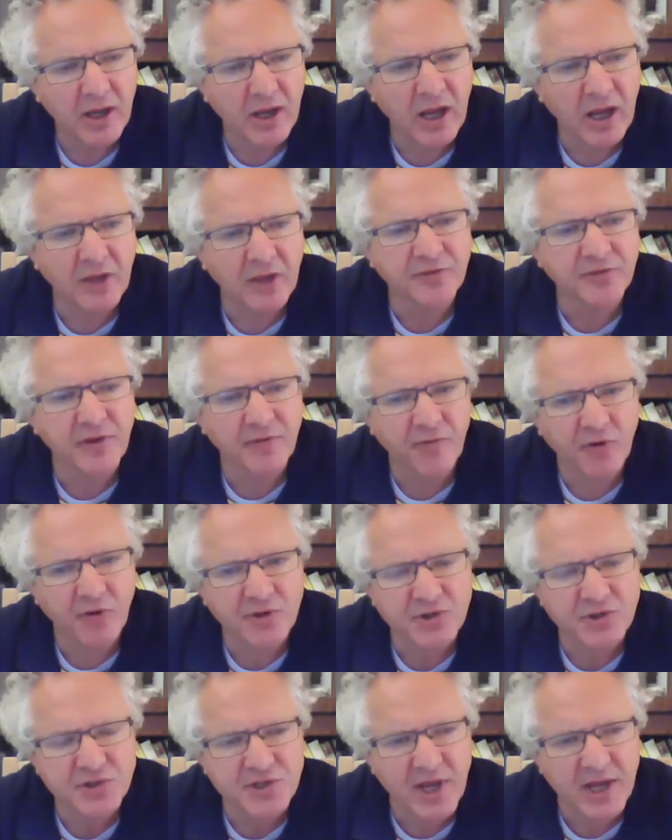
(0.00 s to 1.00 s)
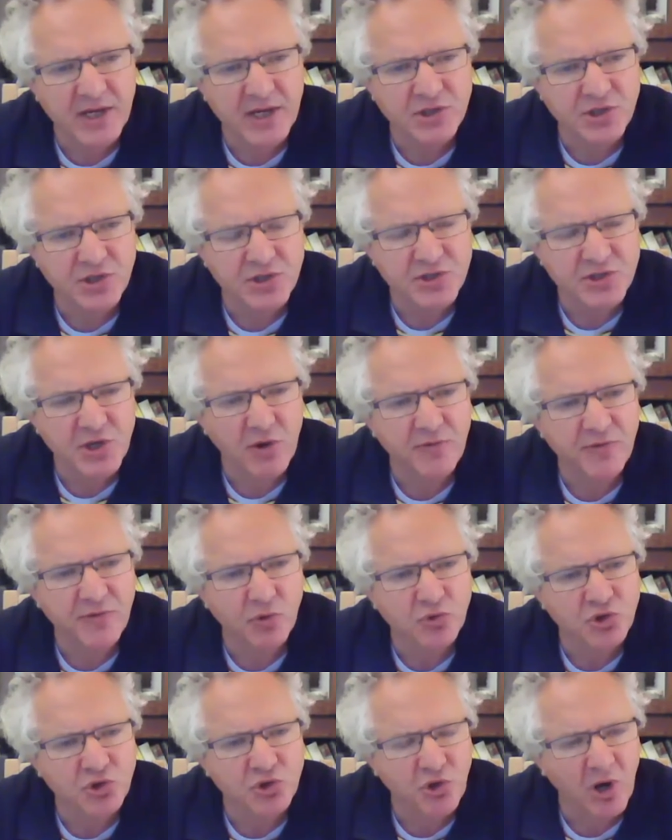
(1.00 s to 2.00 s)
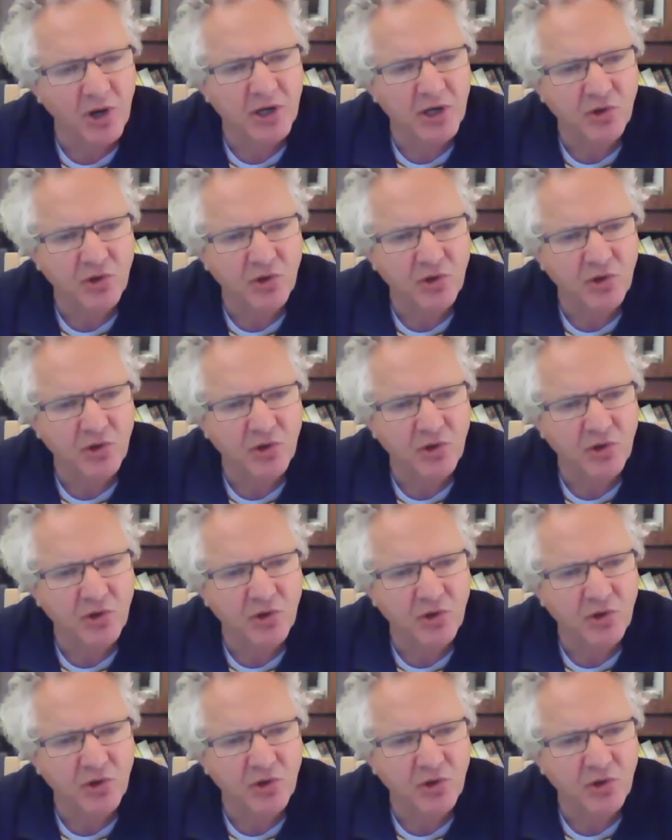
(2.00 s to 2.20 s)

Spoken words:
at different stages. So if you're trying to